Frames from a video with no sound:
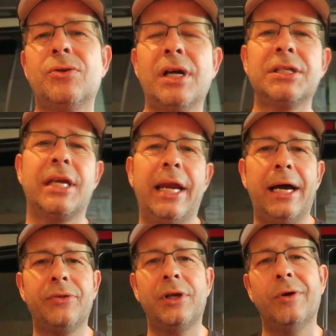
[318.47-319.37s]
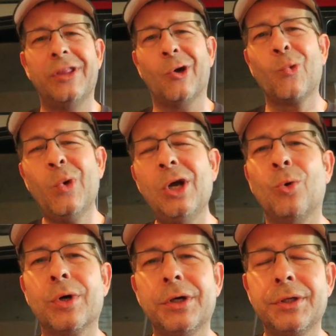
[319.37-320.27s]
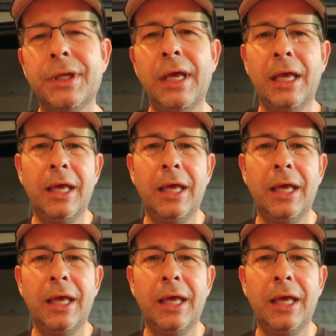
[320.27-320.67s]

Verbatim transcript: trucks get out there in the real world